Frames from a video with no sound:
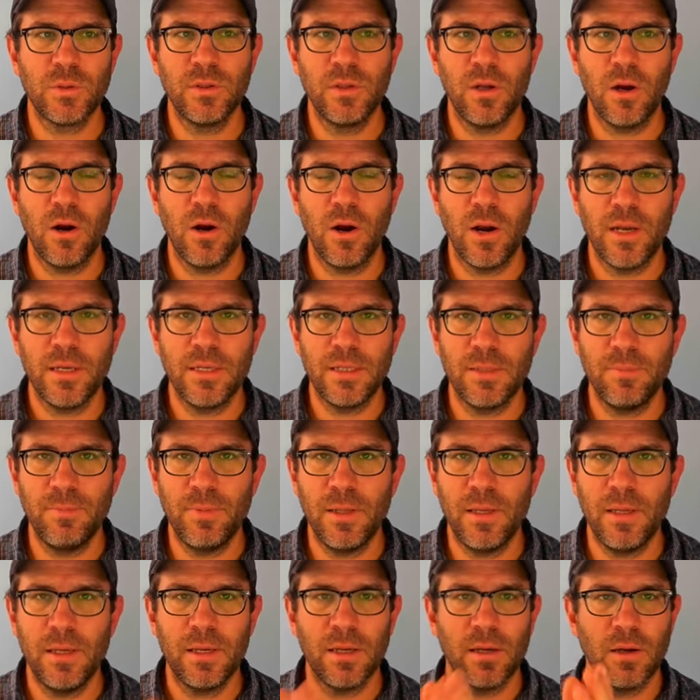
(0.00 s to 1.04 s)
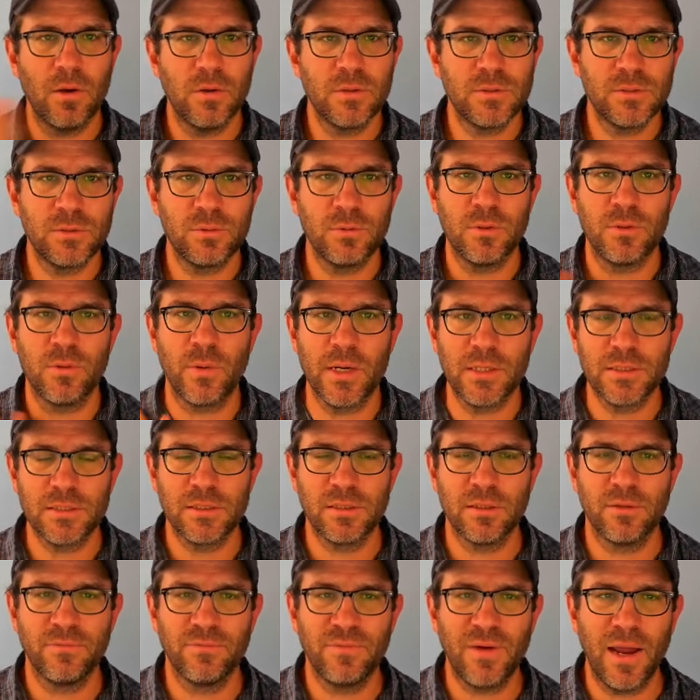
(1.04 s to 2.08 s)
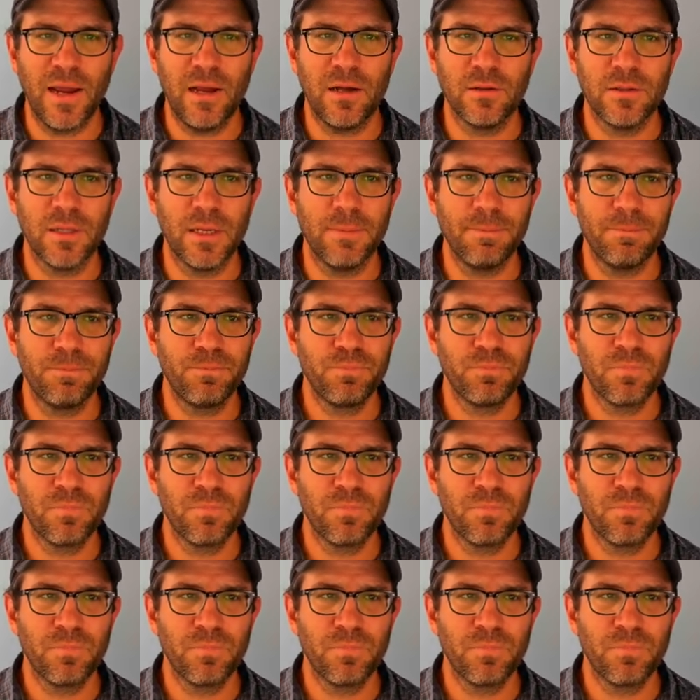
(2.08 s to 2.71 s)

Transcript: the RNDB and goes through the rest of the file name.